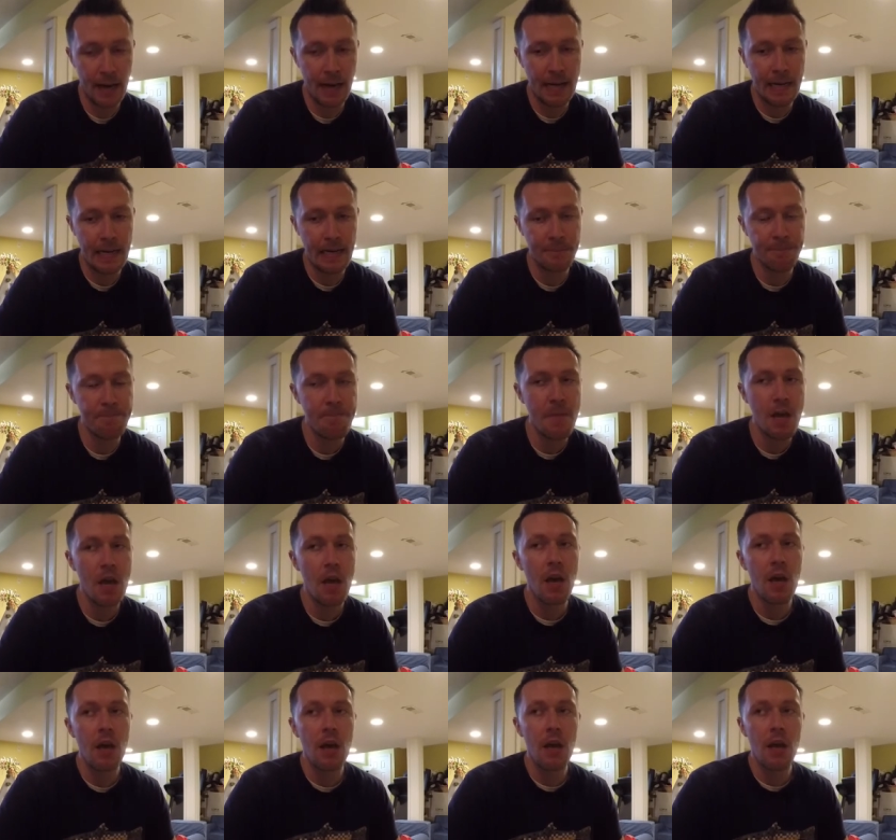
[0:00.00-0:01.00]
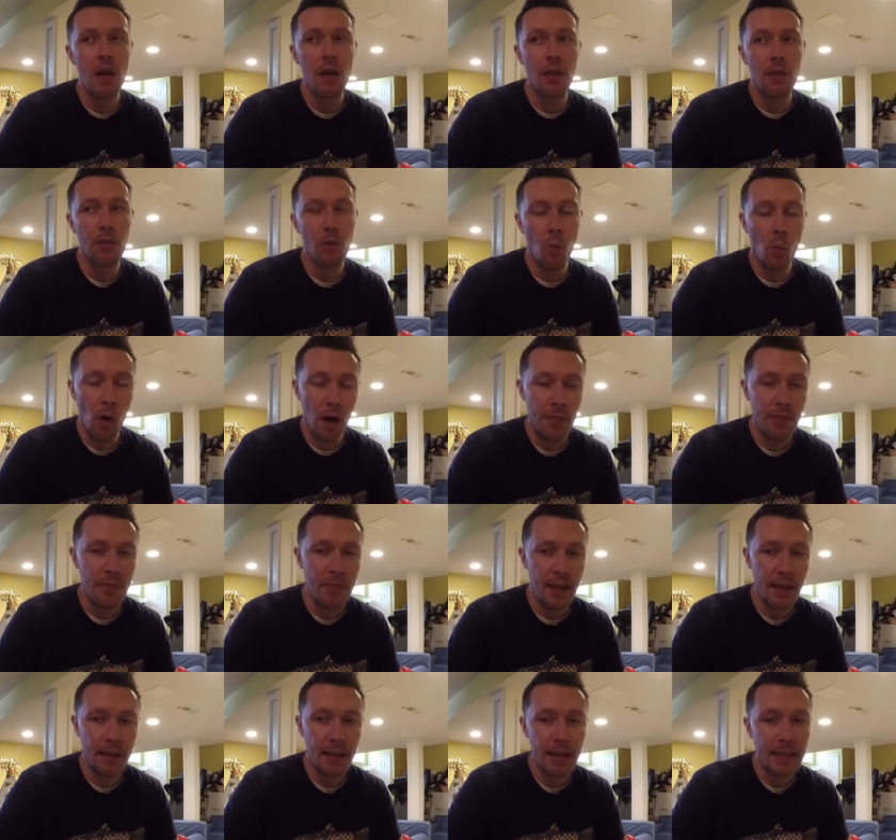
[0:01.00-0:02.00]
Um, the one
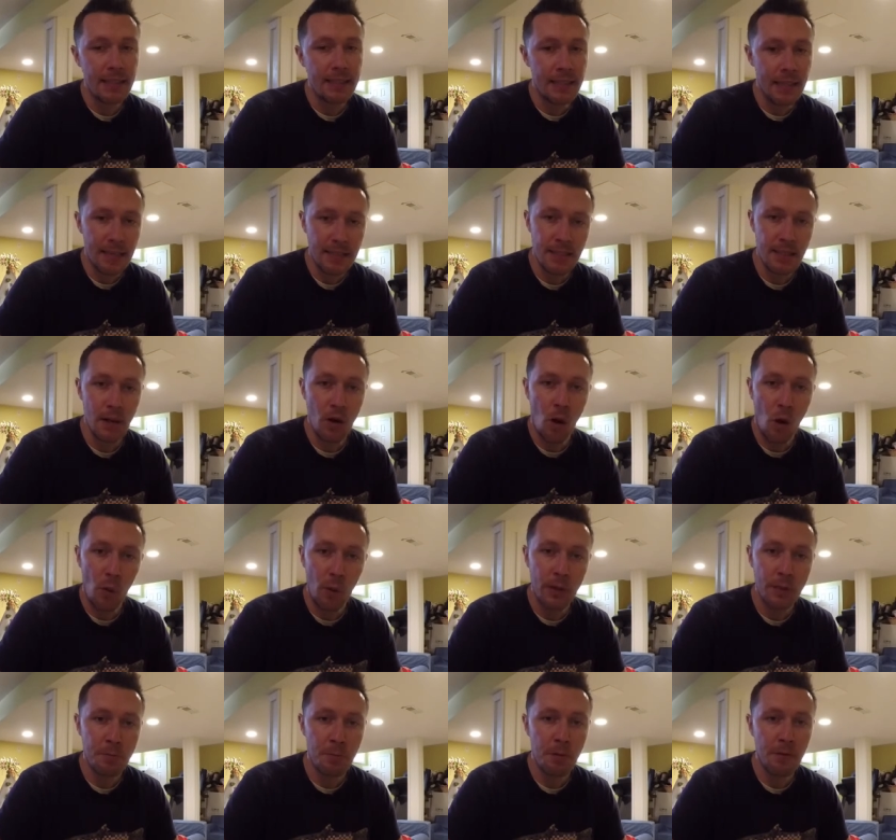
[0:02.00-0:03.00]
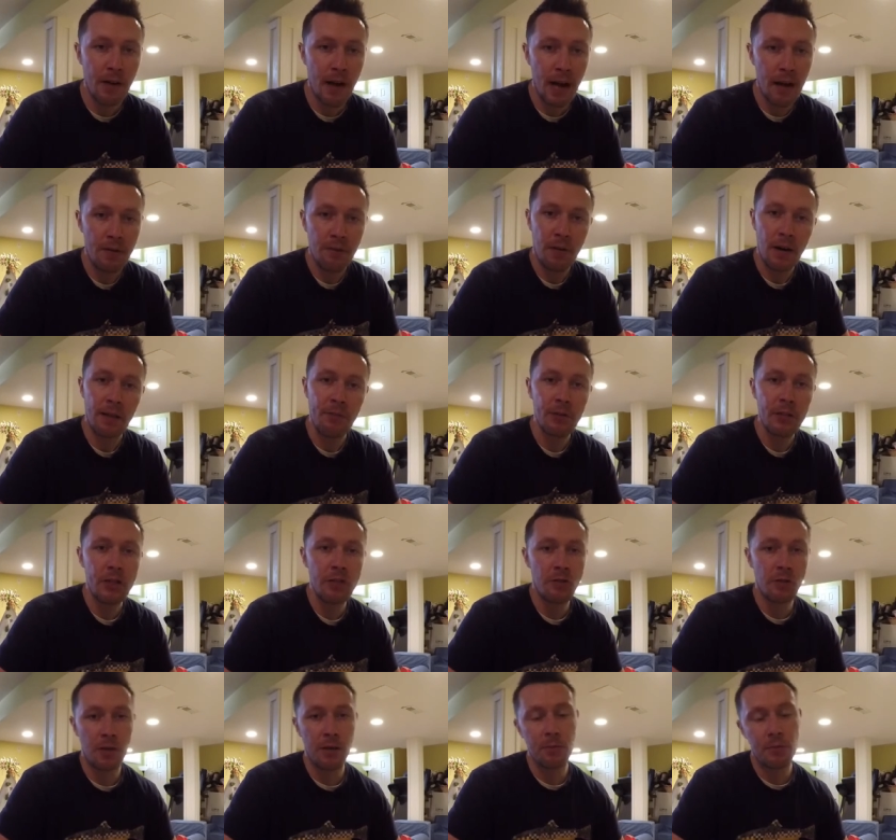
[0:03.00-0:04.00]
thing that it doesn't always provide for every
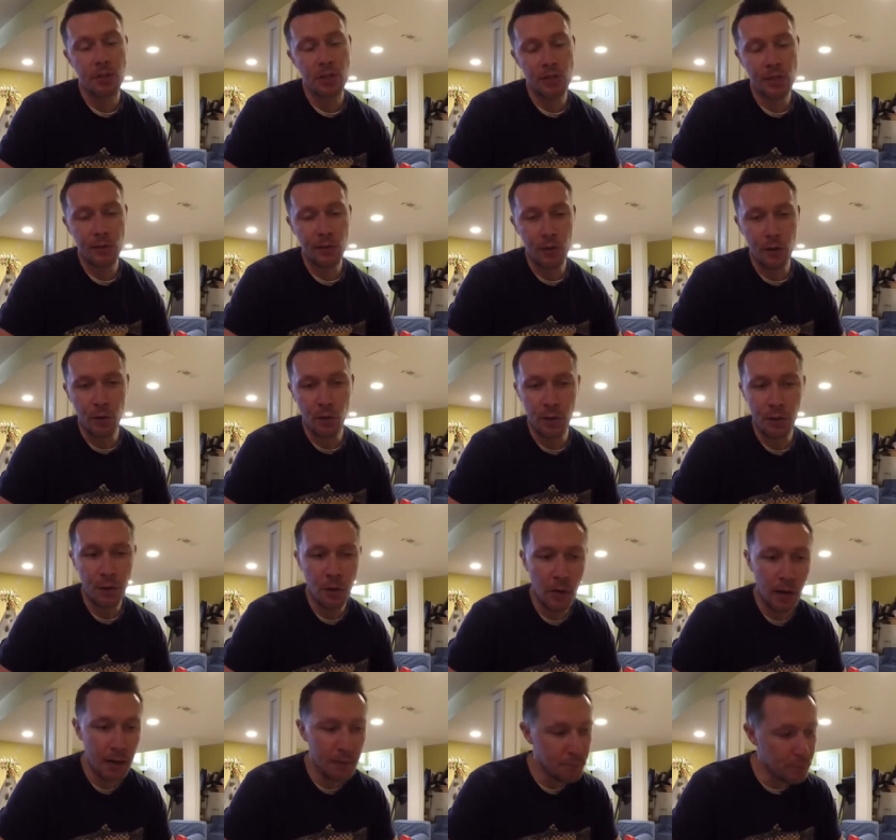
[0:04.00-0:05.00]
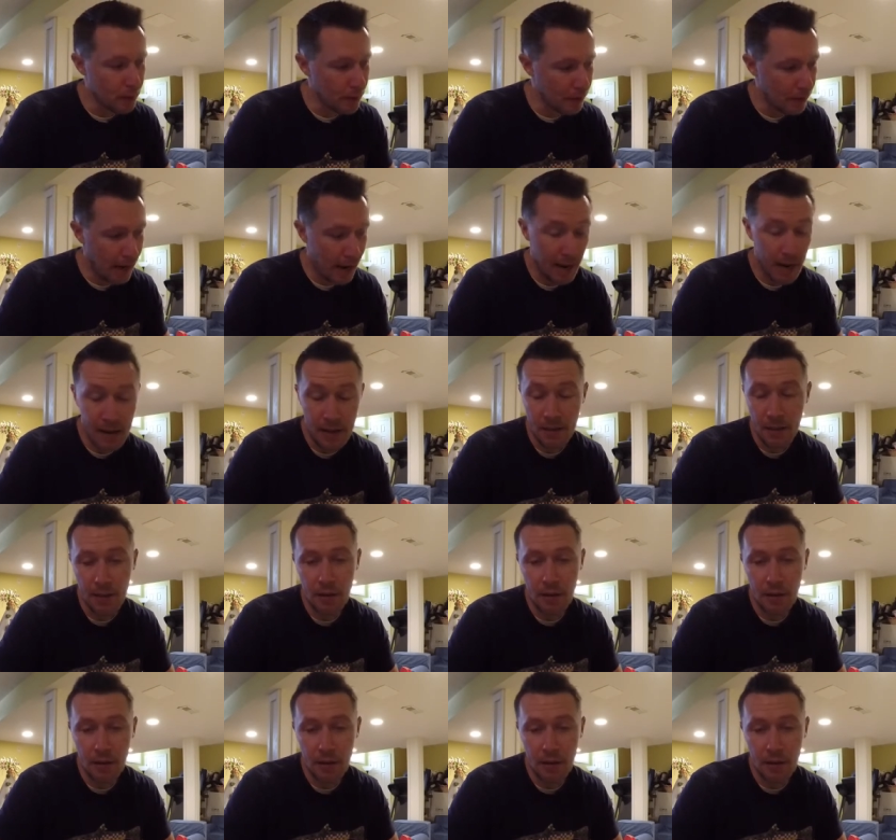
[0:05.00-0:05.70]
stream, which is a little annoying, but hey,